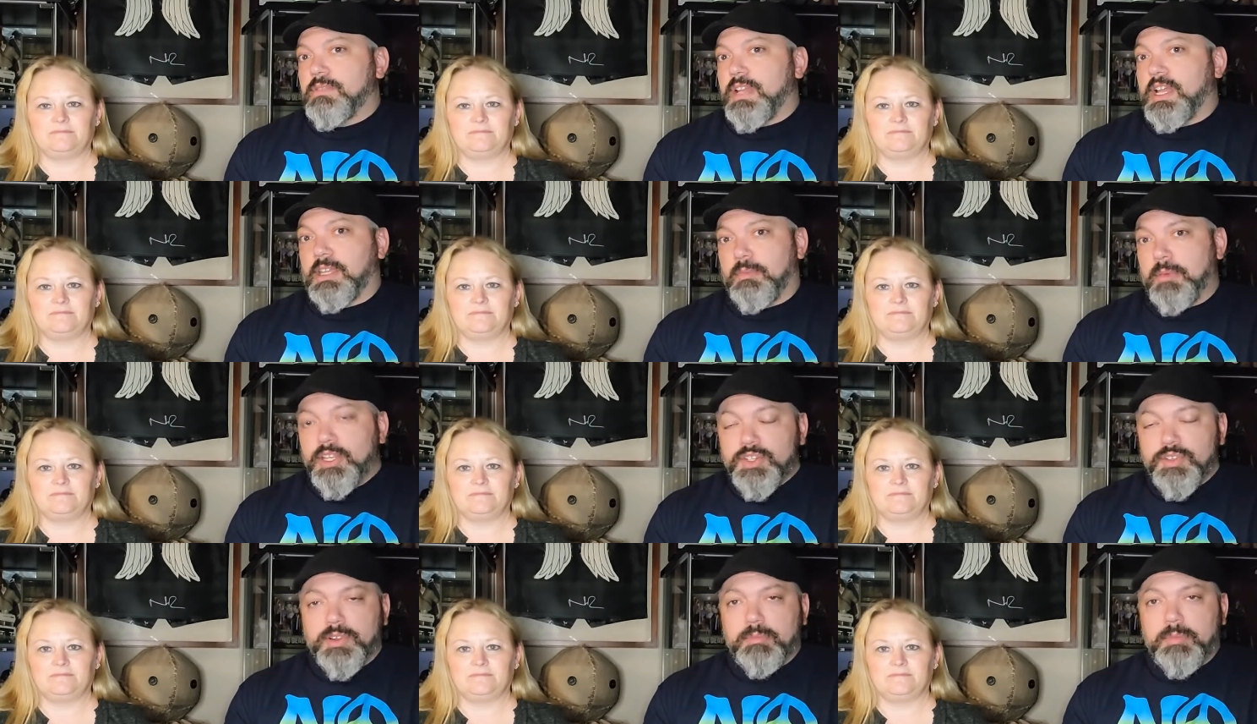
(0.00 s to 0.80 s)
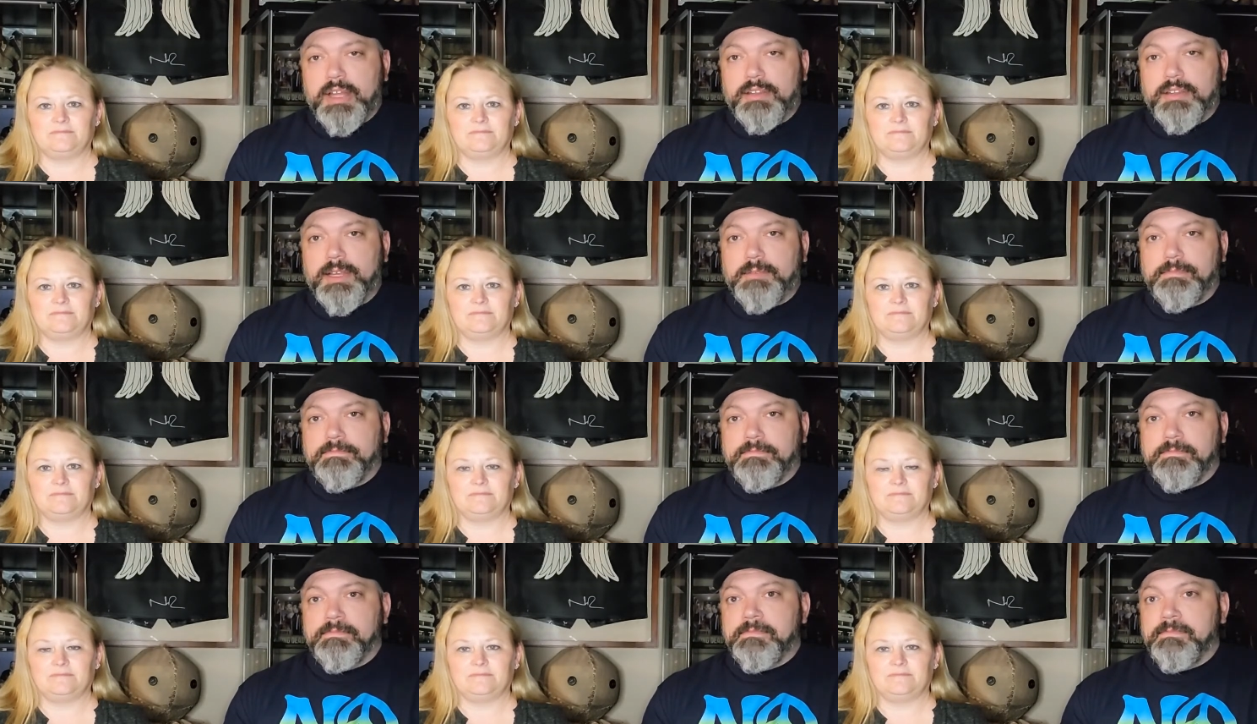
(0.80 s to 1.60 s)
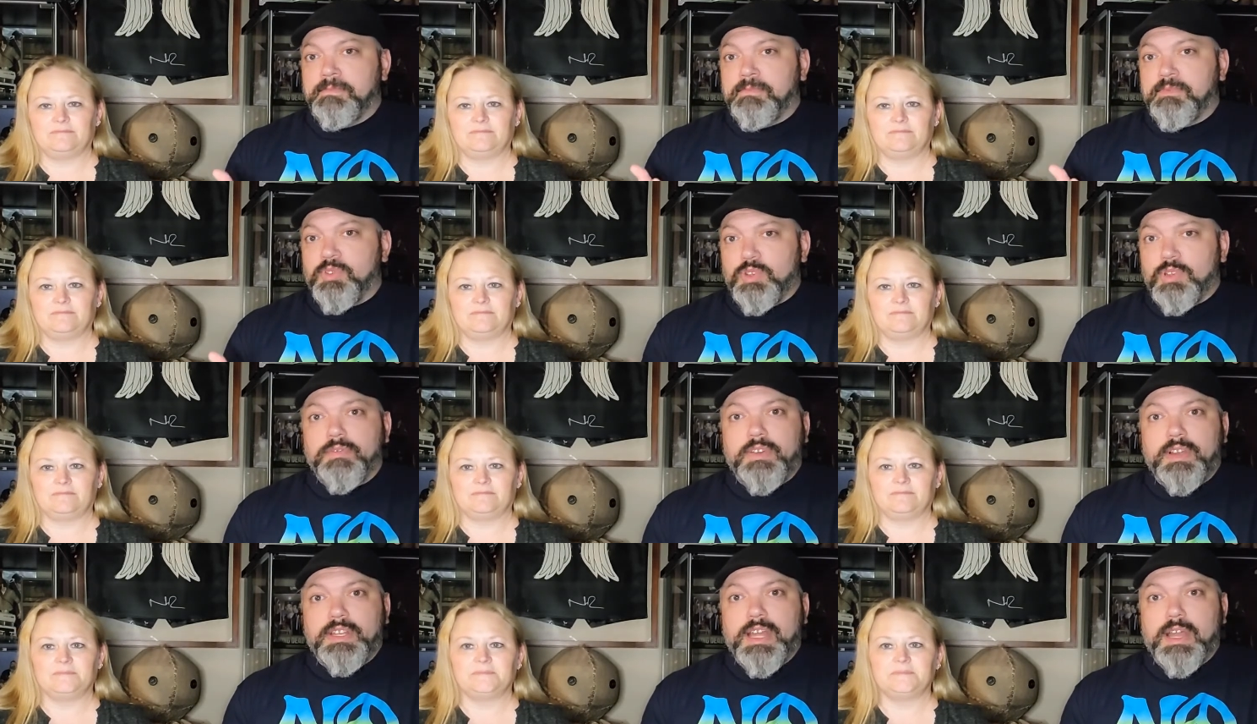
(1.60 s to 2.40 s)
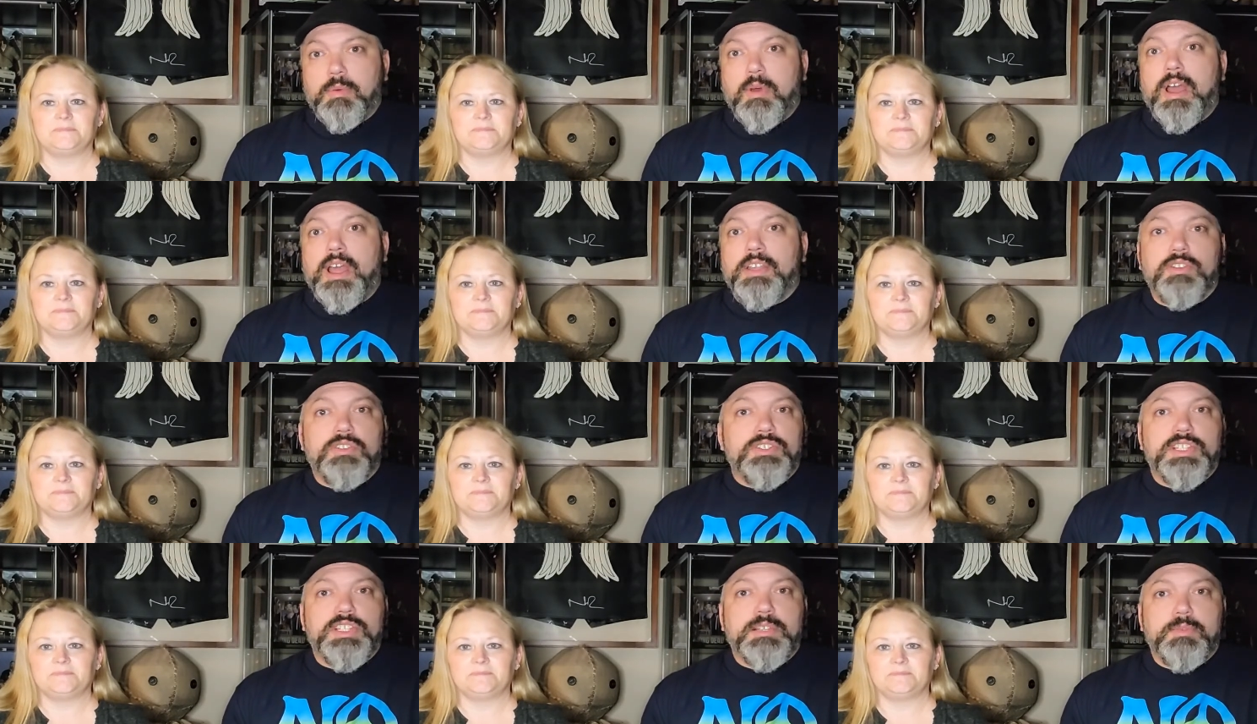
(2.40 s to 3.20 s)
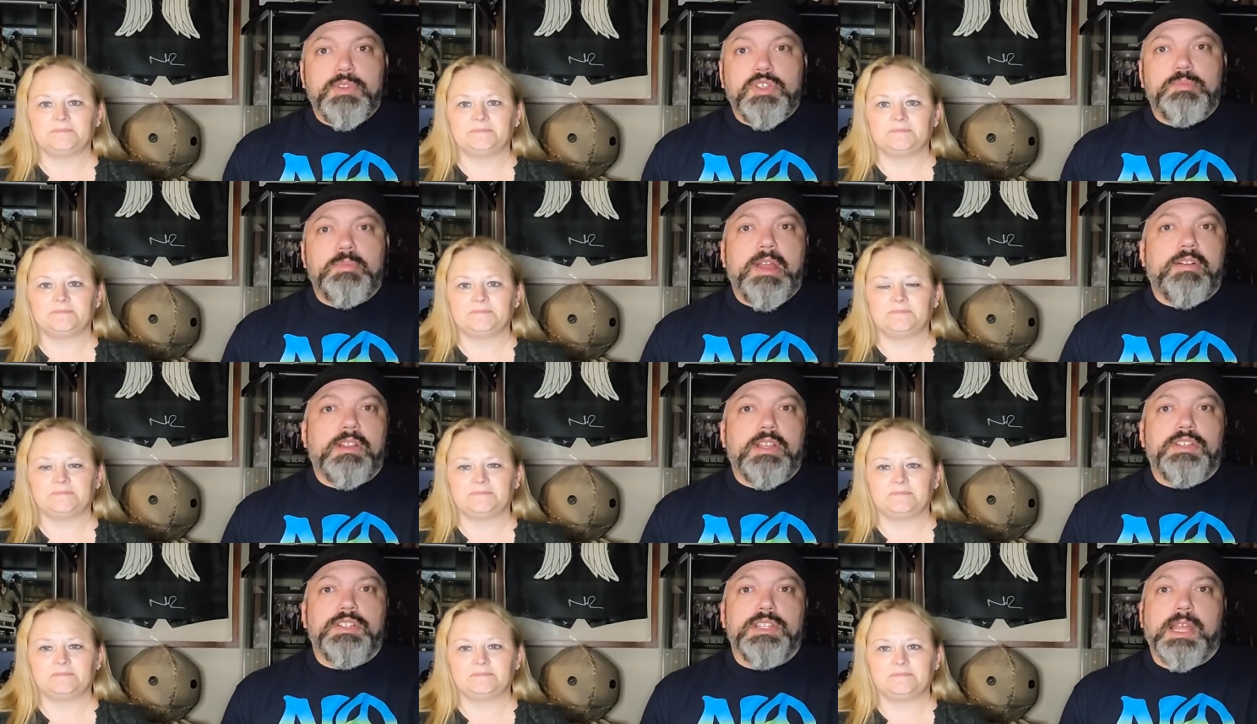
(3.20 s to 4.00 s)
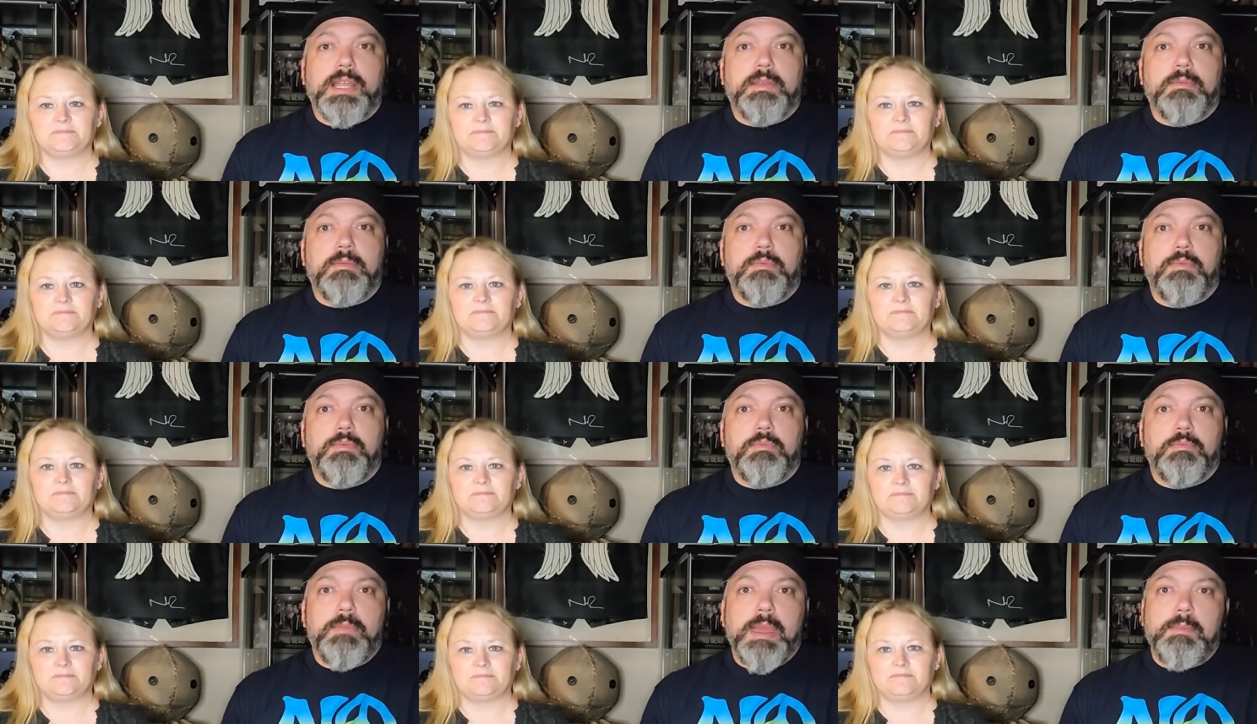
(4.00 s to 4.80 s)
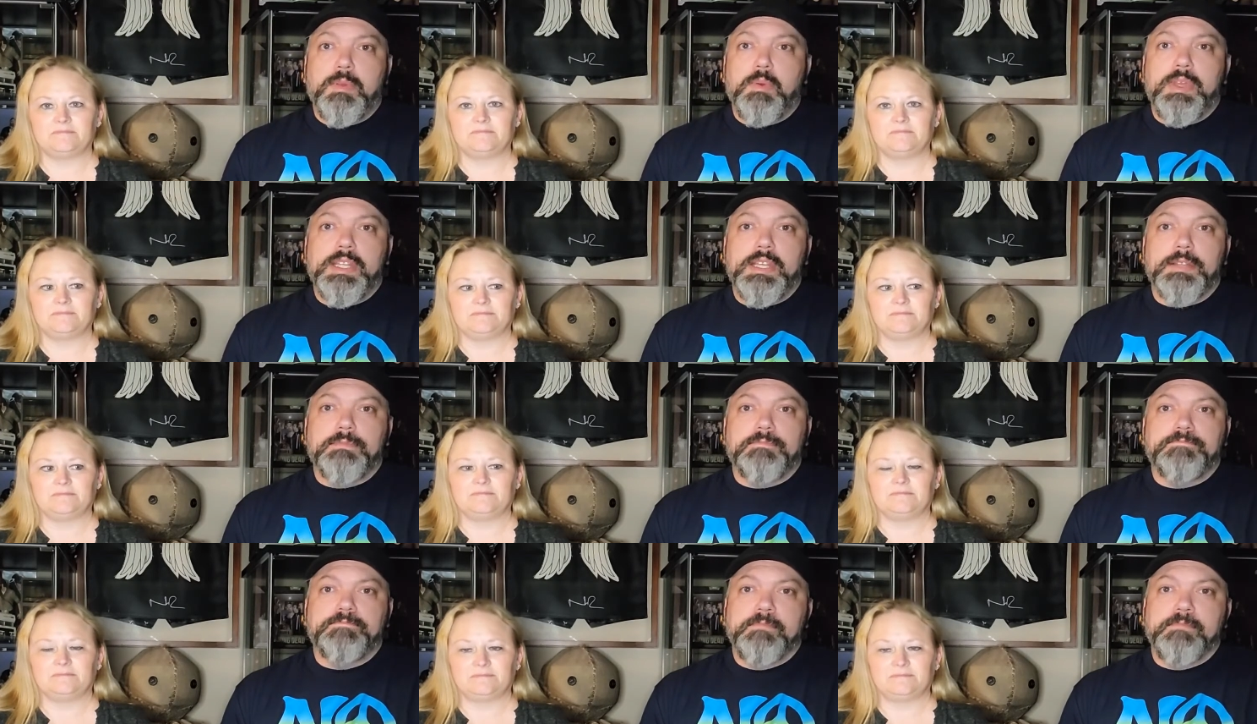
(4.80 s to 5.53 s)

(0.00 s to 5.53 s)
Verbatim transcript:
Speaker 1: documentary about them, you'll find out why, and you'll see some of those parallels like maybe we did.